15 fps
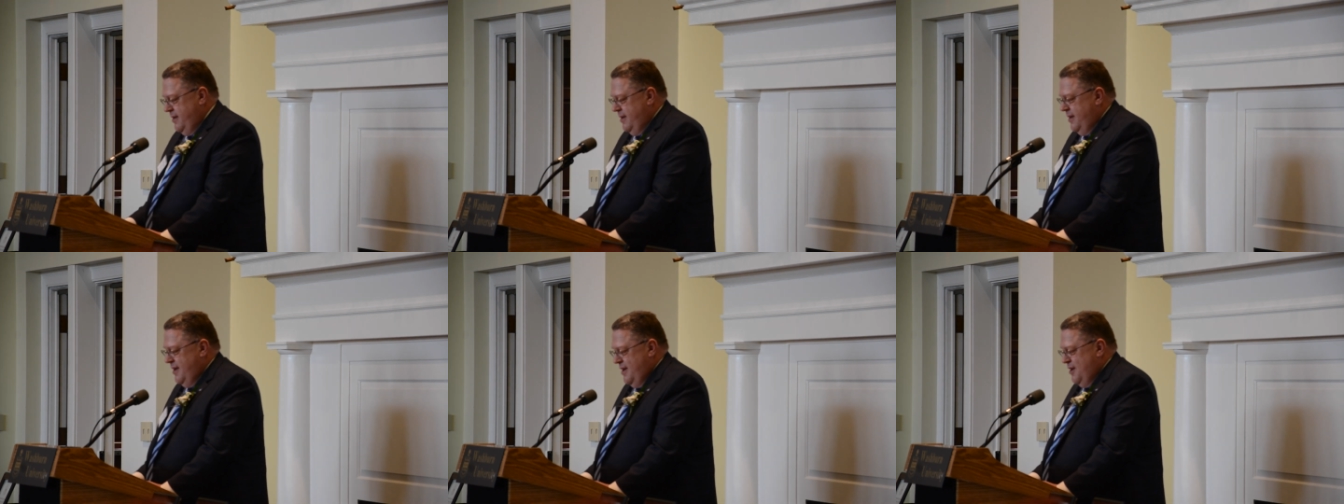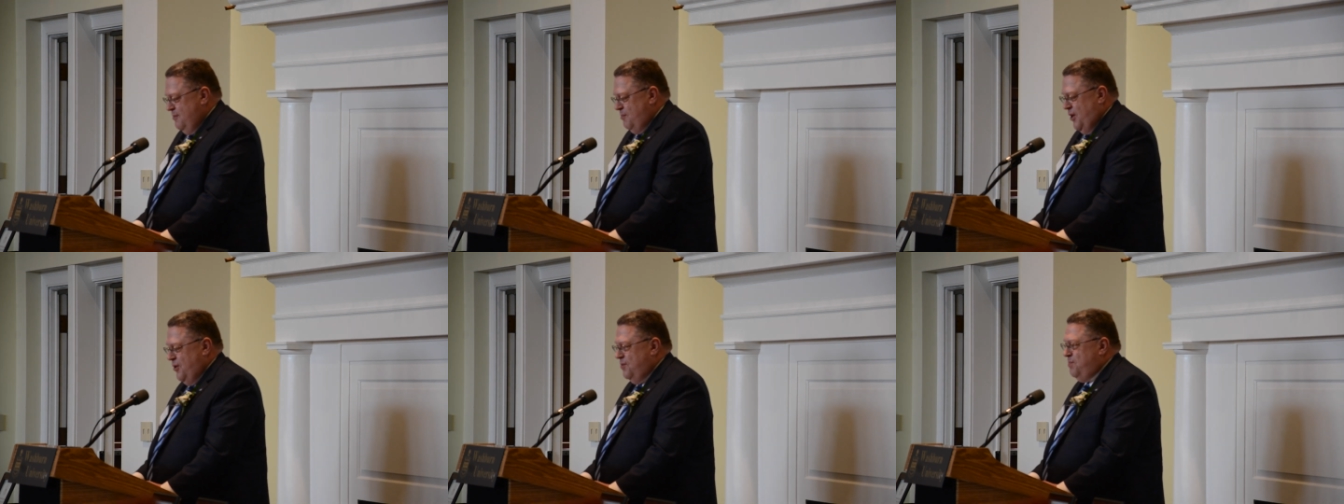
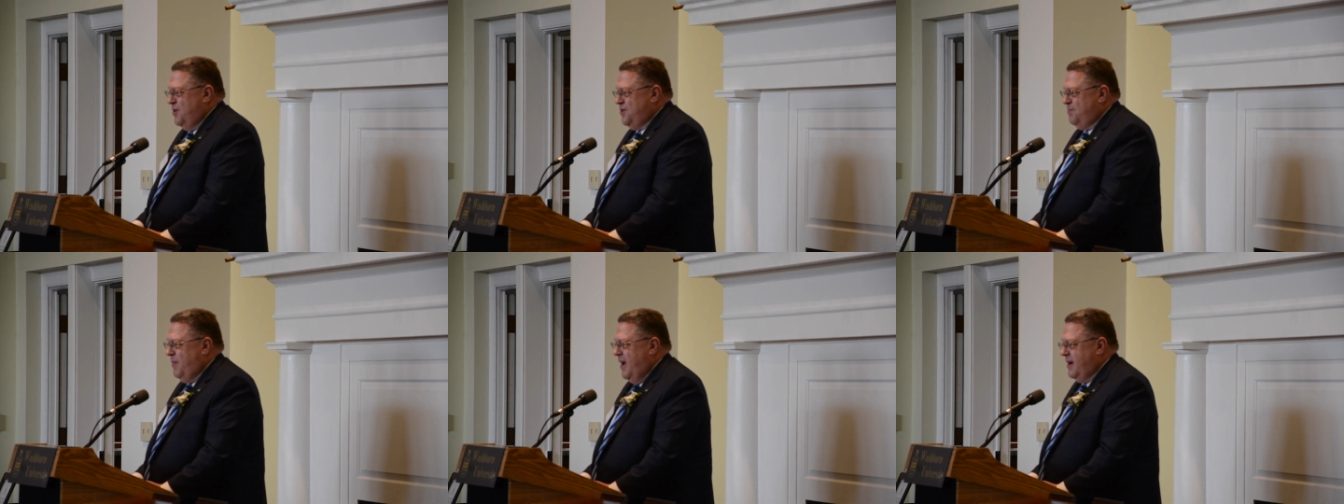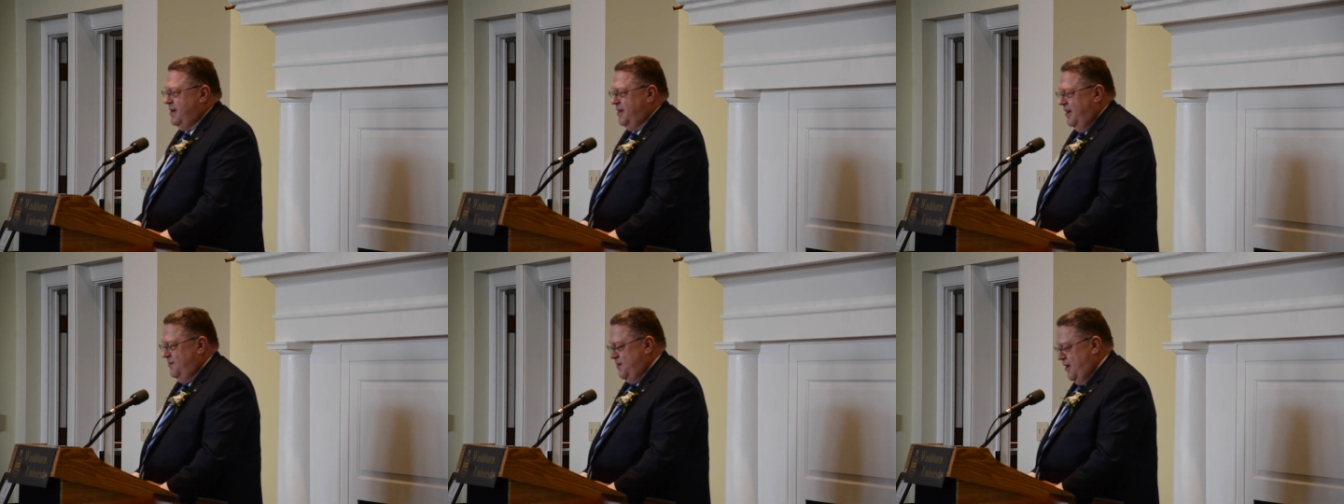Both
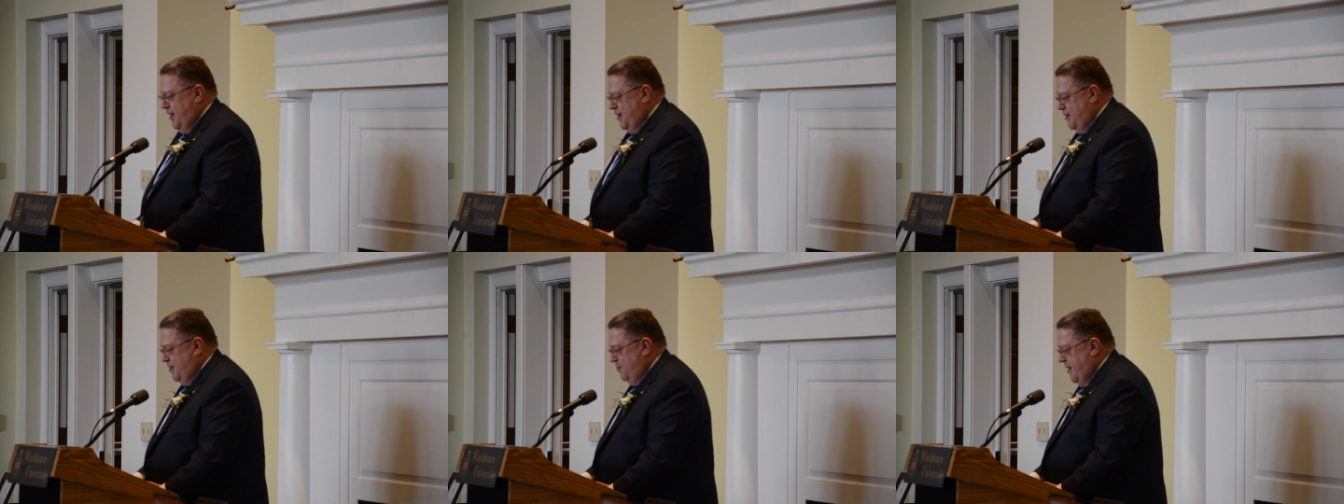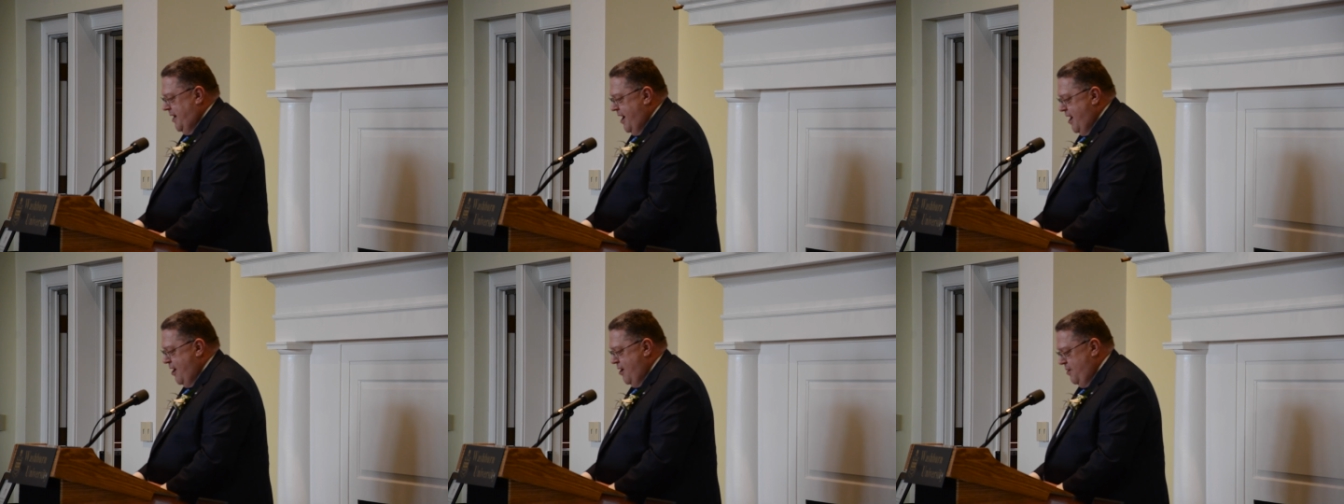perspectives needed to be
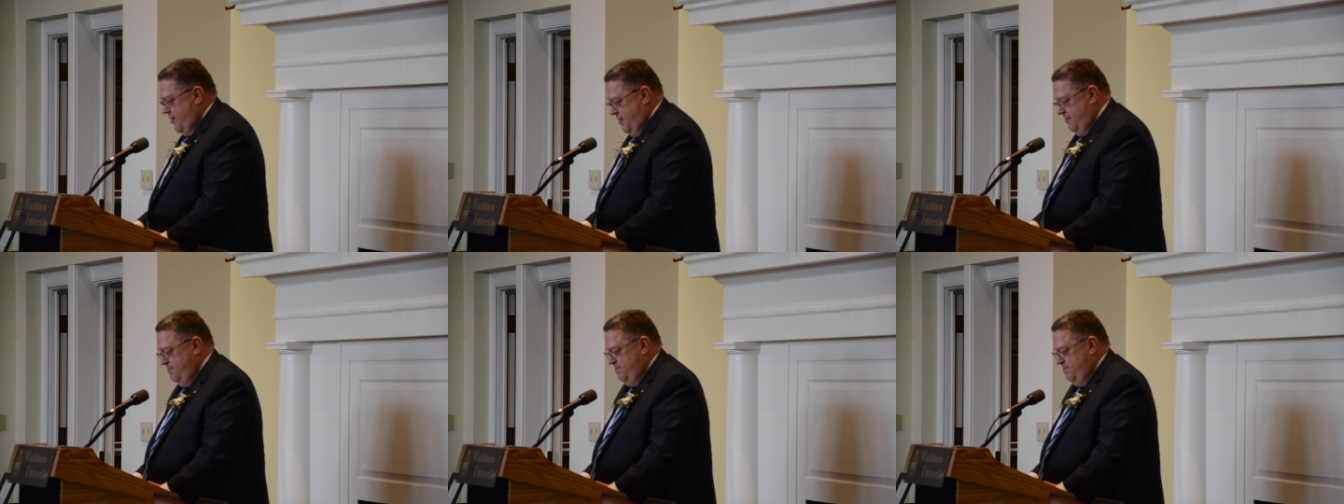aired.